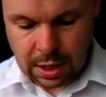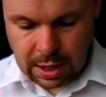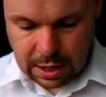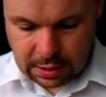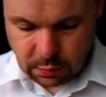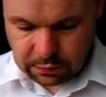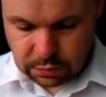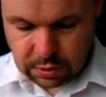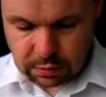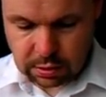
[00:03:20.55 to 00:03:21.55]
And
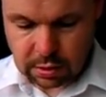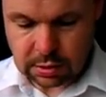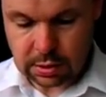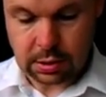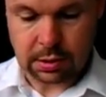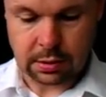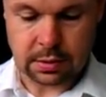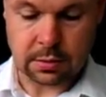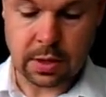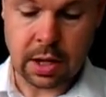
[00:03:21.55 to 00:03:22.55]
we've also got, it
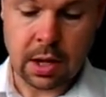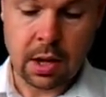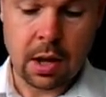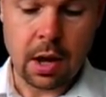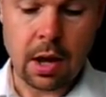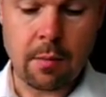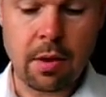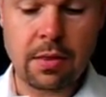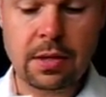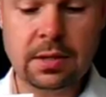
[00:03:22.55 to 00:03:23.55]
goes this way,
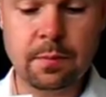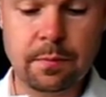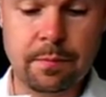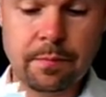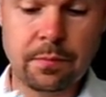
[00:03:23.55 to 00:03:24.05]
these